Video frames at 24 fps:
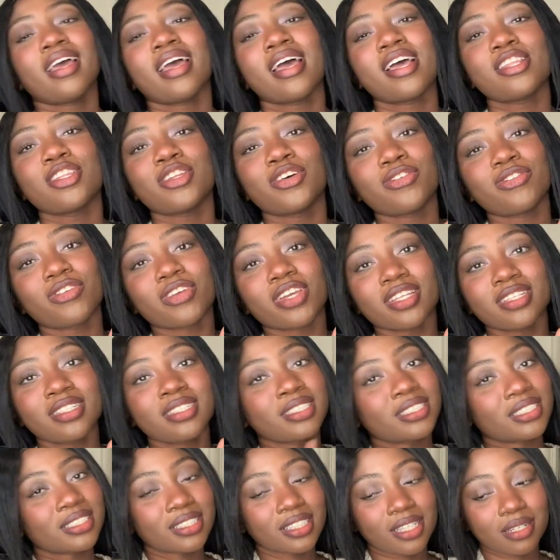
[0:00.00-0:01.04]
and don't forget to
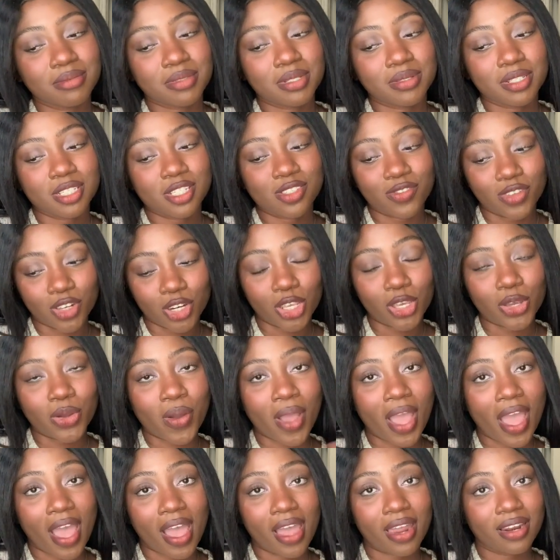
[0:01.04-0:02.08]
thumbs up this video
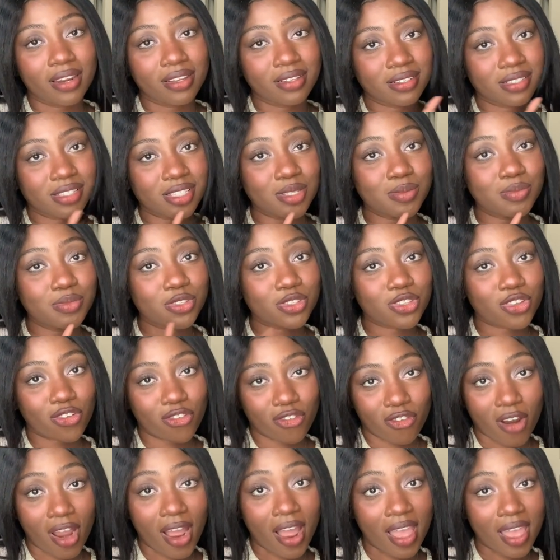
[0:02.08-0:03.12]
and
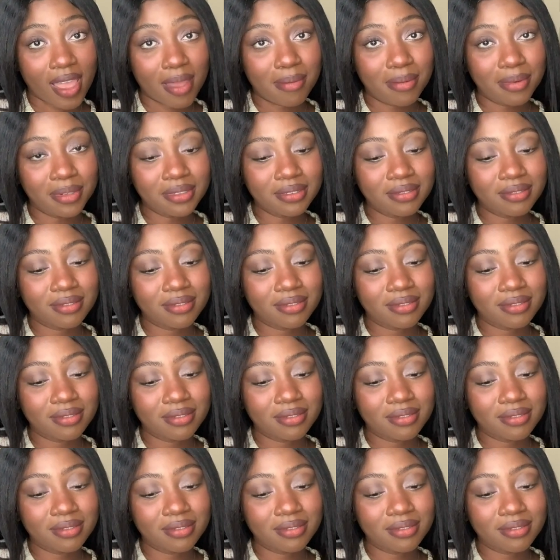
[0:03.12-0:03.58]
subscribe.